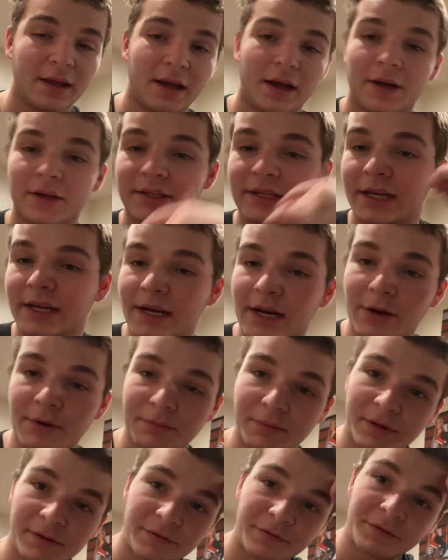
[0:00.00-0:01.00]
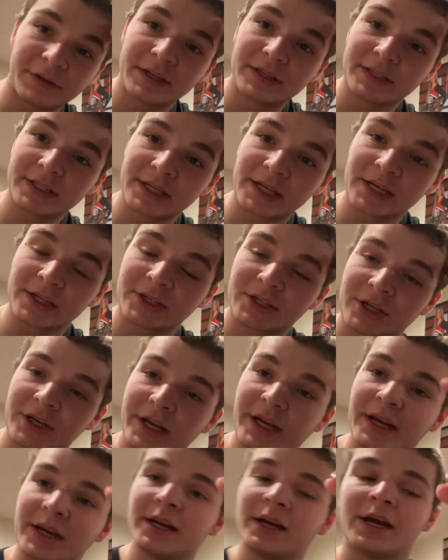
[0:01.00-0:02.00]
was hanging out with my friends
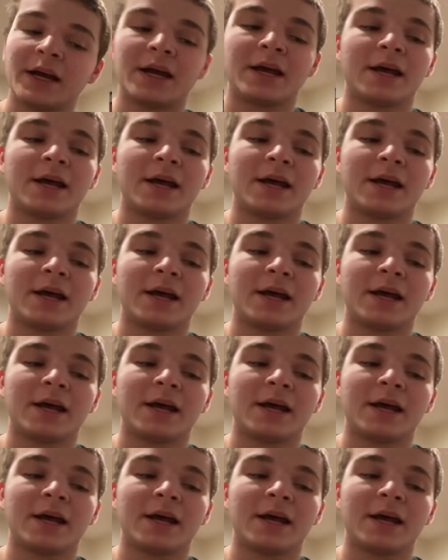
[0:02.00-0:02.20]
yesterday.